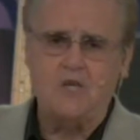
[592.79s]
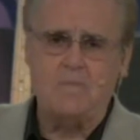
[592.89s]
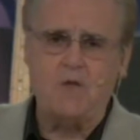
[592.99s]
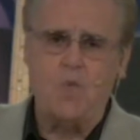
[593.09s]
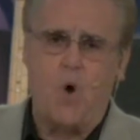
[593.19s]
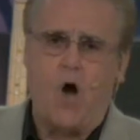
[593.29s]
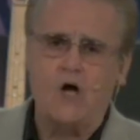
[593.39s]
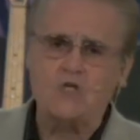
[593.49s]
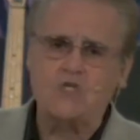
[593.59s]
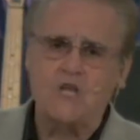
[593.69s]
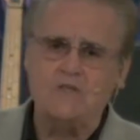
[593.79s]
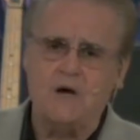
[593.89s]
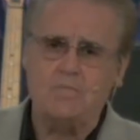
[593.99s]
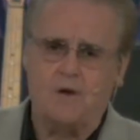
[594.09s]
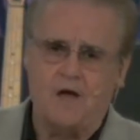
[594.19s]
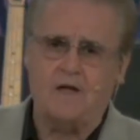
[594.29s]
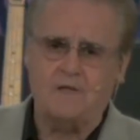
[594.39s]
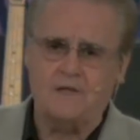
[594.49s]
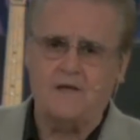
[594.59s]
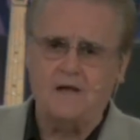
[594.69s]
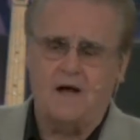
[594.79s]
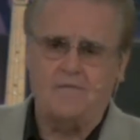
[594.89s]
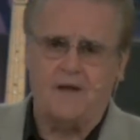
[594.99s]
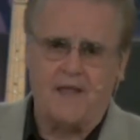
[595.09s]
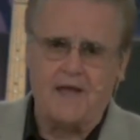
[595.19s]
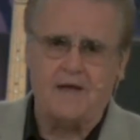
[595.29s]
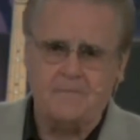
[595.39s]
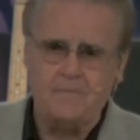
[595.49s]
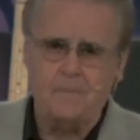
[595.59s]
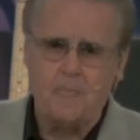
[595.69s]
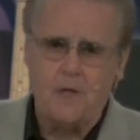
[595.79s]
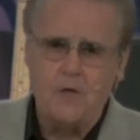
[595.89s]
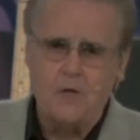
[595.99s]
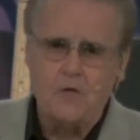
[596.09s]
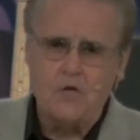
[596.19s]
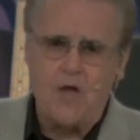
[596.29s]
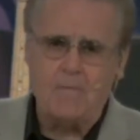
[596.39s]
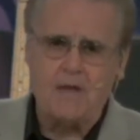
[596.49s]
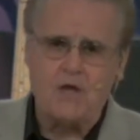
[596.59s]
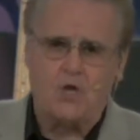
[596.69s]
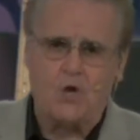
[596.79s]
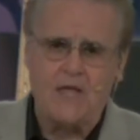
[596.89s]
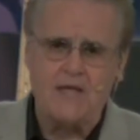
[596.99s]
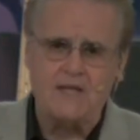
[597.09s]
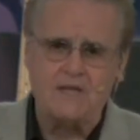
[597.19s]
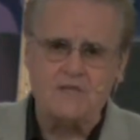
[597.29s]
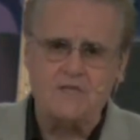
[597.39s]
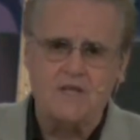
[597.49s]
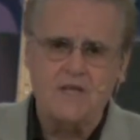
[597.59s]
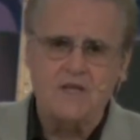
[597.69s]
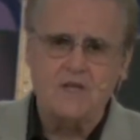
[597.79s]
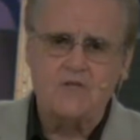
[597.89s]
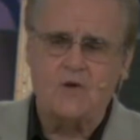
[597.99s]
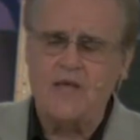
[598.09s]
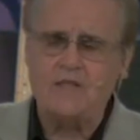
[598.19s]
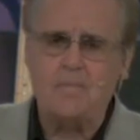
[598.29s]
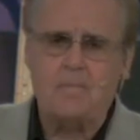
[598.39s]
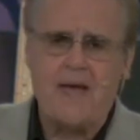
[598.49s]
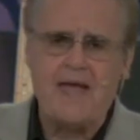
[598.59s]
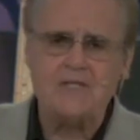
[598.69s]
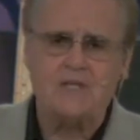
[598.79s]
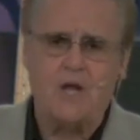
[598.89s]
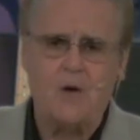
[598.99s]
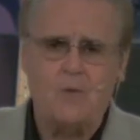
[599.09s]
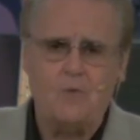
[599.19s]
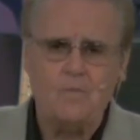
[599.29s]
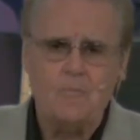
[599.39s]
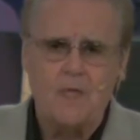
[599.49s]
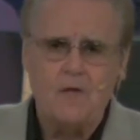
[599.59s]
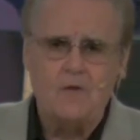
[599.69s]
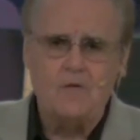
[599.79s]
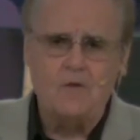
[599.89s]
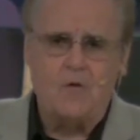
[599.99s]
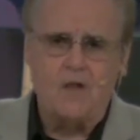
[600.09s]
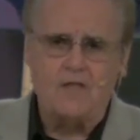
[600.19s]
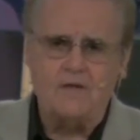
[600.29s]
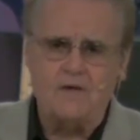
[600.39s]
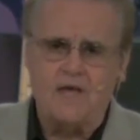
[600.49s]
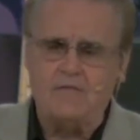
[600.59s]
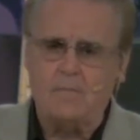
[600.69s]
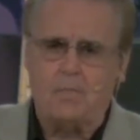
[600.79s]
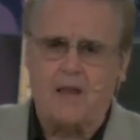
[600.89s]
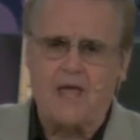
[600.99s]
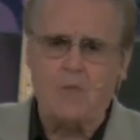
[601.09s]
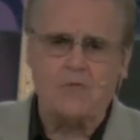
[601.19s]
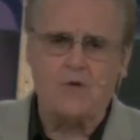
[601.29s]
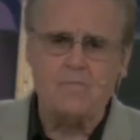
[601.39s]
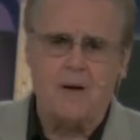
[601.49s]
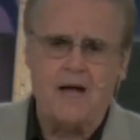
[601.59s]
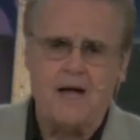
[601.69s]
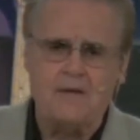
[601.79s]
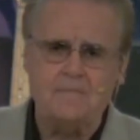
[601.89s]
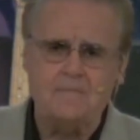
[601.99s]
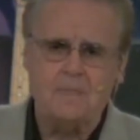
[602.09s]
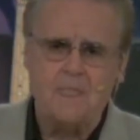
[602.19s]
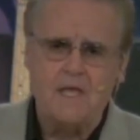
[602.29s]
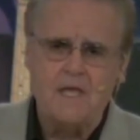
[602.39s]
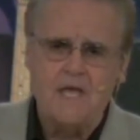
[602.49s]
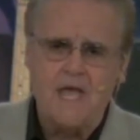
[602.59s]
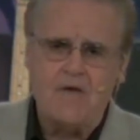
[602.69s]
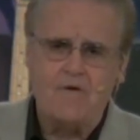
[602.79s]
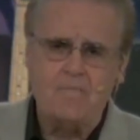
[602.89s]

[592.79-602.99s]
You've been washed in the blood of the Lamb. You have been cleansed so let the past go. Don't let the devil play with your mind and